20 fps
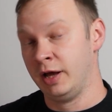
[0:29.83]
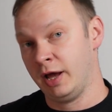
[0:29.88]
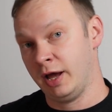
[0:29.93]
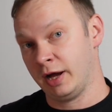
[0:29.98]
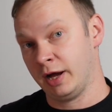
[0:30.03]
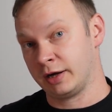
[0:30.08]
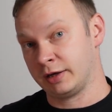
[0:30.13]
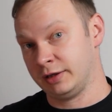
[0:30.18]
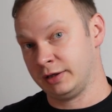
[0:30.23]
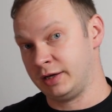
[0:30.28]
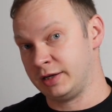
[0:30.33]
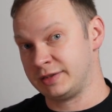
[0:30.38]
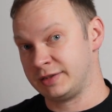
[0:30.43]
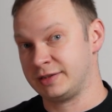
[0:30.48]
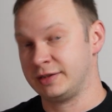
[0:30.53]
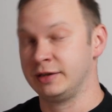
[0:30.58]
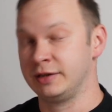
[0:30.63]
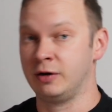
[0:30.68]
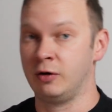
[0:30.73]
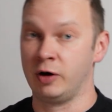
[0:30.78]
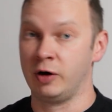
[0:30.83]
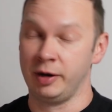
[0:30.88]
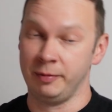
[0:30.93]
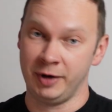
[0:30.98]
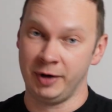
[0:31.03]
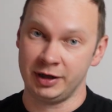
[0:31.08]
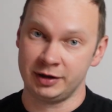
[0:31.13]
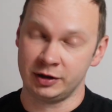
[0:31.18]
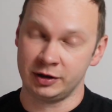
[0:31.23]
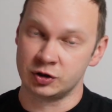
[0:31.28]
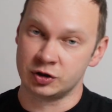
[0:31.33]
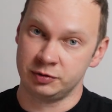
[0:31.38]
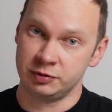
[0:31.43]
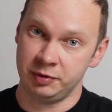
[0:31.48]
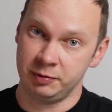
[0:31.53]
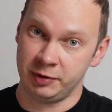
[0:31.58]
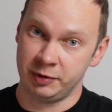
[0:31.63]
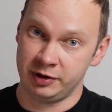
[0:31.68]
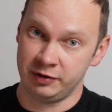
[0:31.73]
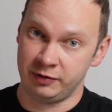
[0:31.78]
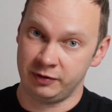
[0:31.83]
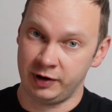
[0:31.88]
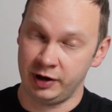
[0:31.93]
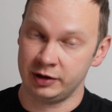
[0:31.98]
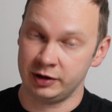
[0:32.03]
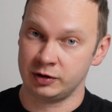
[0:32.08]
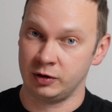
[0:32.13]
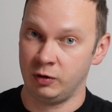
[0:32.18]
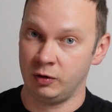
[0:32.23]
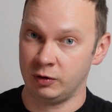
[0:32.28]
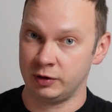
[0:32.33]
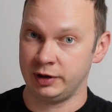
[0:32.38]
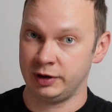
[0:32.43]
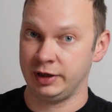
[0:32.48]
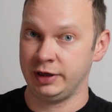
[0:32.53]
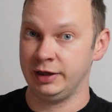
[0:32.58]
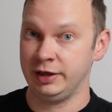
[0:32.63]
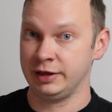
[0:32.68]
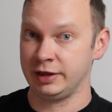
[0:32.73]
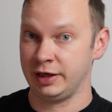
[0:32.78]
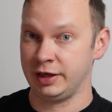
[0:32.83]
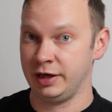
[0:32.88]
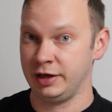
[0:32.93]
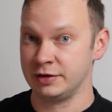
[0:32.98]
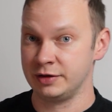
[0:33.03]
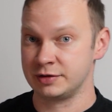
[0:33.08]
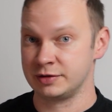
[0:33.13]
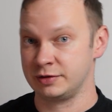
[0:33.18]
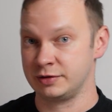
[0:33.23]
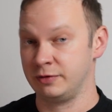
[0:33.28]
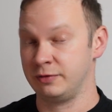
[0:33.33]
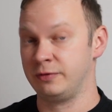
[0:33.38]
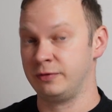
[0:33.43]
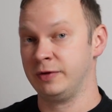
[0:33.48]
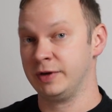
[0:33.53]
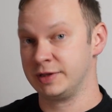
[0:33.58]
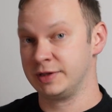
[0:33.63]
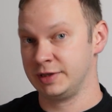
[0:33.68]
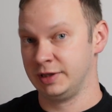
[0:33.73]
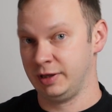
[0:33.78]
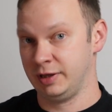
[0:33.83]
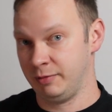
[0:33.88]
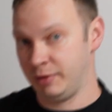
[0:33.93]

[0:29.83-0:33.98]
a class or a method should be modified only in case of fixing a